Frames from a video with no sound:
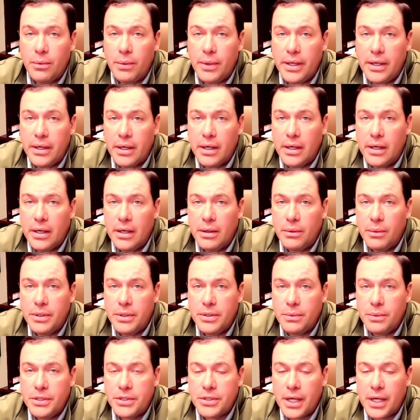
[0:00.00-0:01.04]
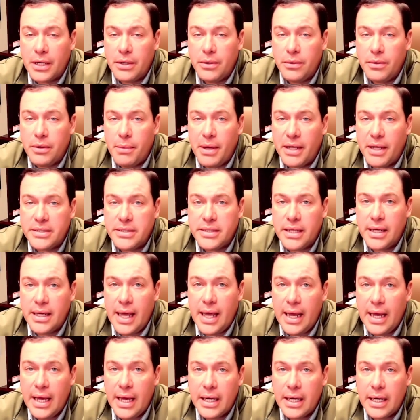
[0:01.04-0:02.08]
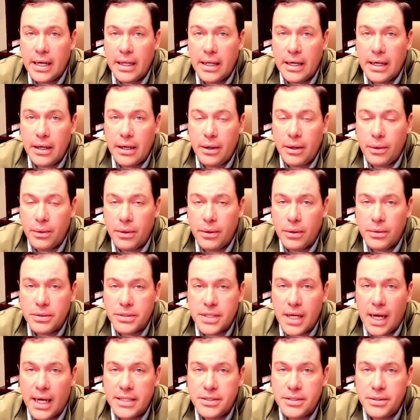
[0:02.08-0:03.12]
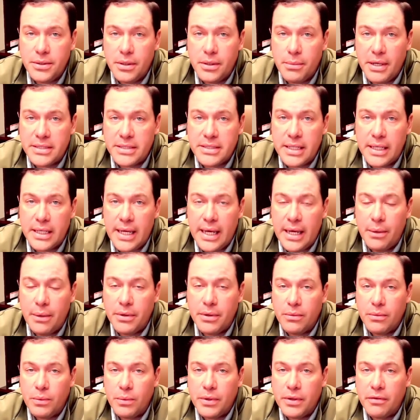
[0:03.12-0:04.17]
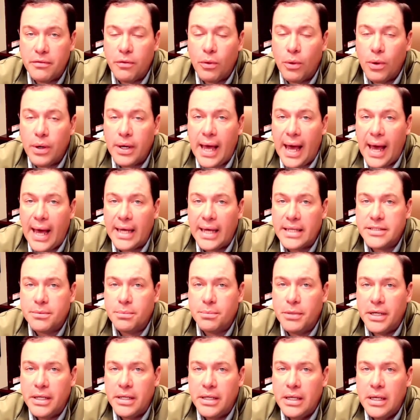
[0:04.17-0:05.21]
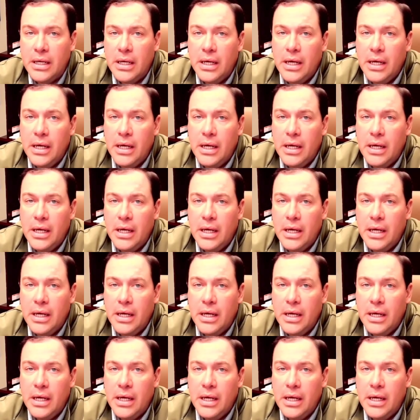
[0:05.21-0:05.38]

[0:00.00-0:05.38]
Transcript: We uh we, we try to do the best they can, and, and I know those guys do the best they can with the forecast, but